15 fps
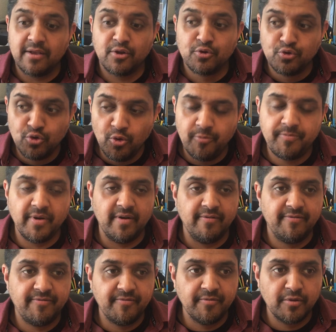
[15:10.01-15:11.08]
group
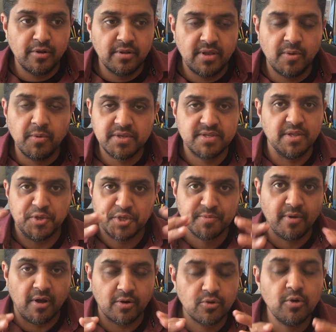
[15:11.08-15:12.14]
of, it wasn't a
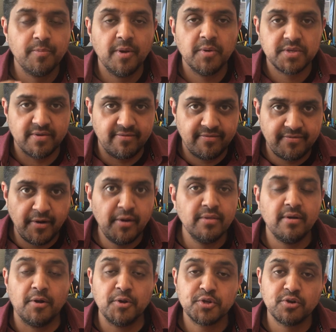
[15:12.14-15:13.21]
small group, it was a very
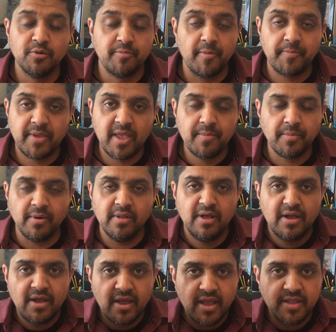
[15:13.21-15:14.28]
large group of people,
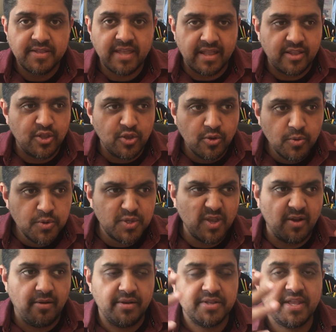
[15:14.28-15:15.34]
did use
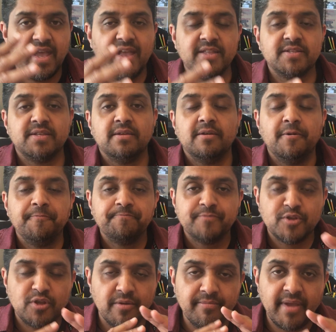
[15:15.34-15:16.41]
their intent
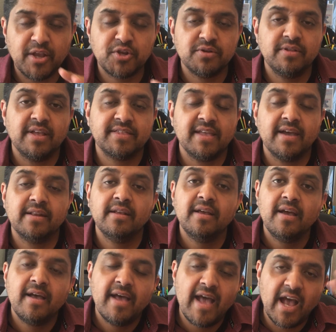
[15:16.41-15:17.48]
to make sure that
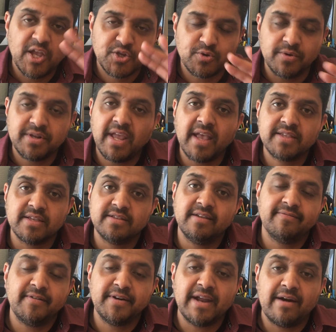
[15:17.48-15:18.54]
asteroid takes a
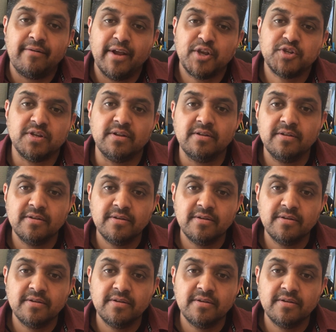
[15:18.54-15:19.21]
different direction.